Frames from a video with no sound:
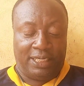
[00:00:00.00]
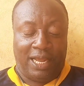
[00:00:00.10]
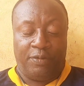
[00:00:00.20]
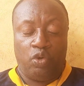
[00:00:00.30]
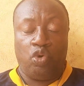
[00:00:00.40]

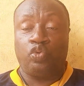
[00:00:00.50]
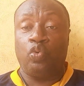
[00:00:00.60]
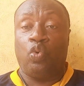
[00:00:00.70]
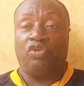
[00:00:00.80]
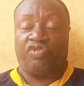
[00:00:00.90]
I mean, those
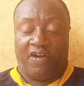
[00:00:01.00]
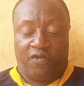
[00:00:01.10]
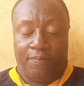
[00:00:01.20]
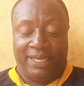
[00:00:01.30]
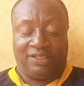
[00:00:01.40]
who want
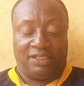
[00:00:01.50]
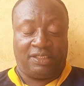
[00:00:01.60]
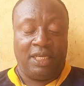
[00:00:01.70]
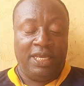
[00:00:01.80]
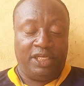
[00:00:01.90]
travel
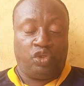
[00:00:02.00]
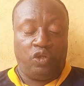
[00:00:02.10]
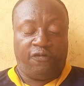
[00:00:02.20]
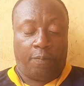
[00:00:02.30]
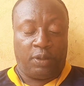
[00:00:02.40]
mercies, it's
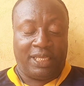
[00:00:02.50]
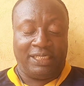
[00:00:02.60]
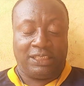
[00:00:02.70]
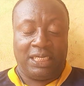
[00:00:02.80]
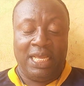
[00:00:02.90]
used for
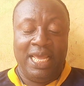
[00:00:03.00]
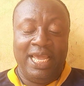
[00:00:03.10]
protection.